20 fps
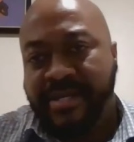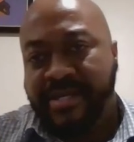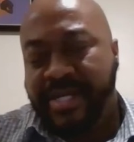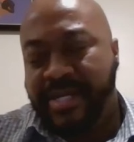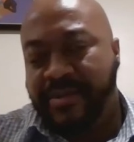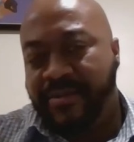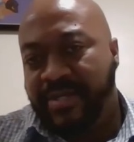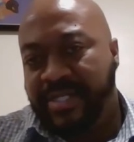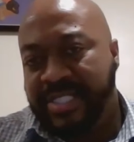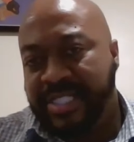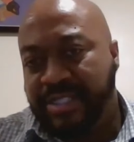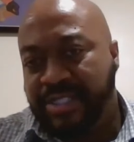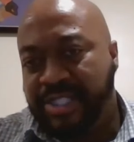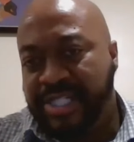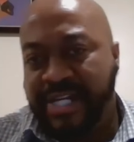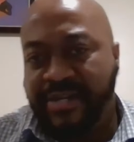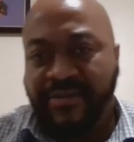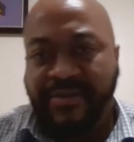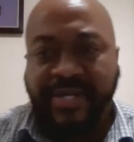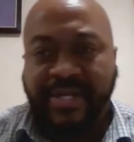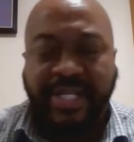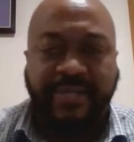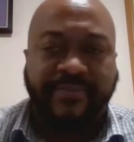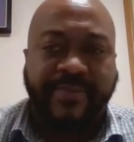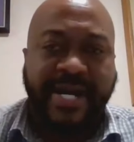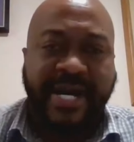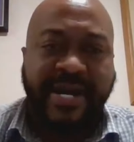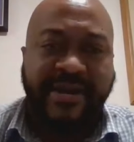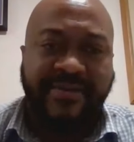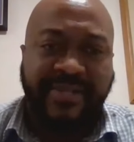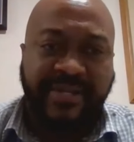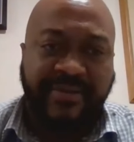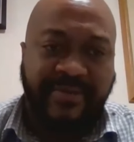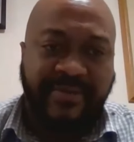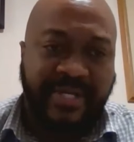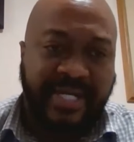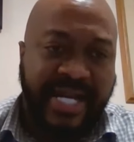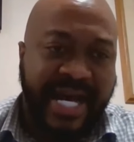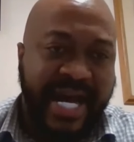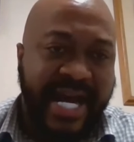They will cheat on their spouse. They
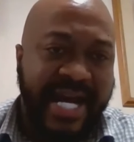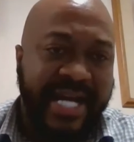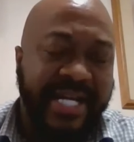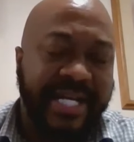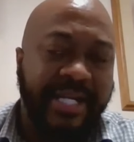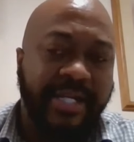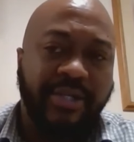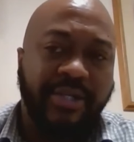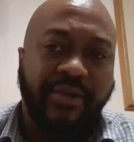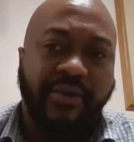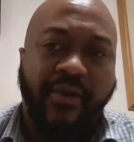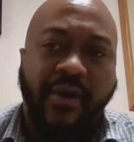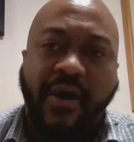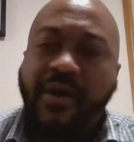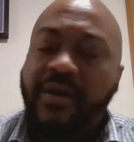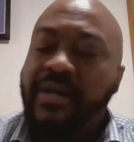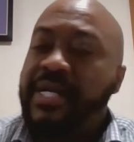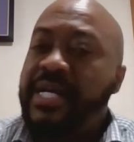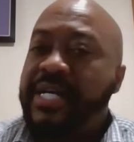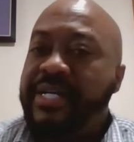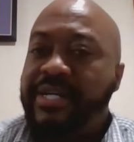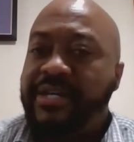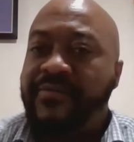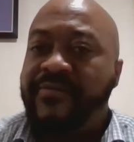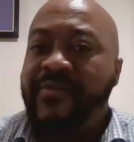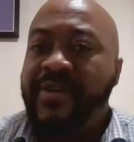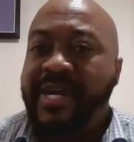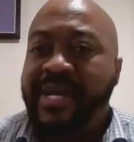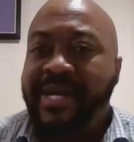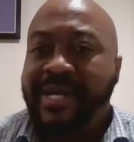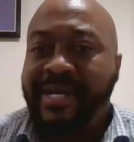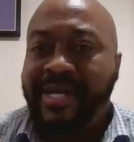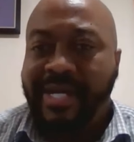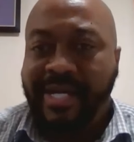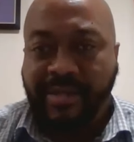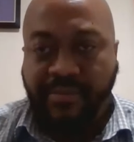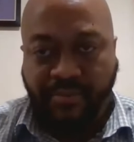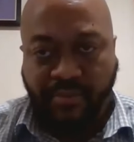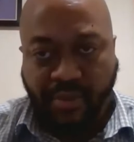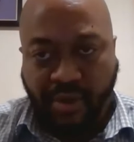will lie. They'll do all kind of
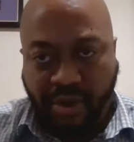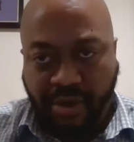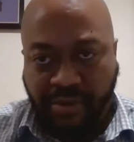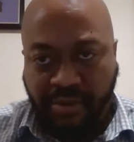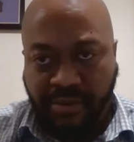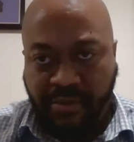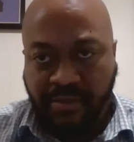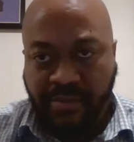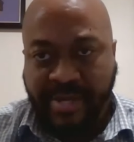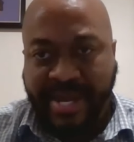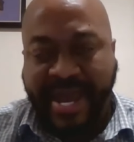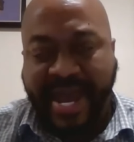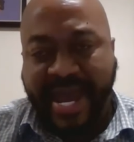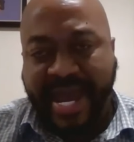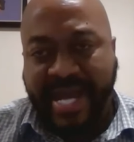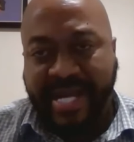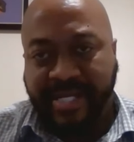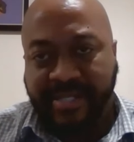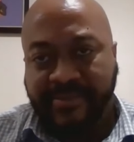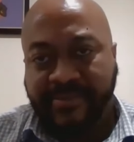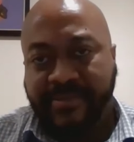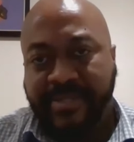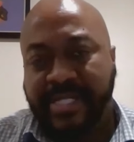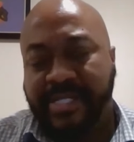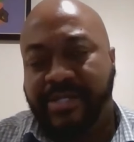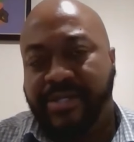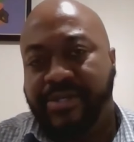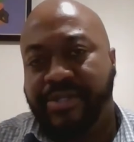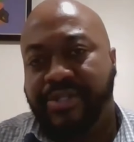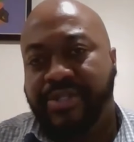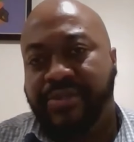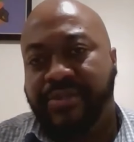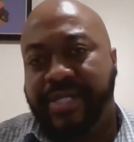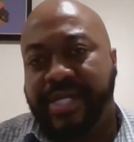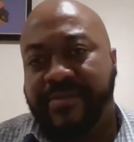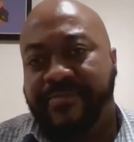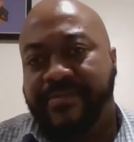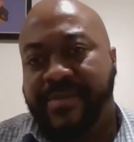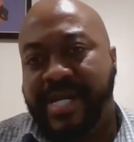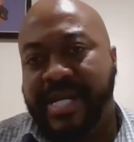immoral act in order to
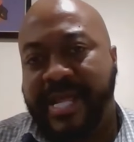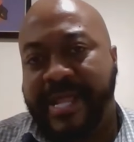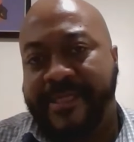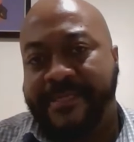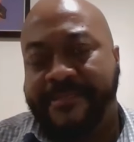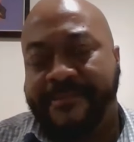get money.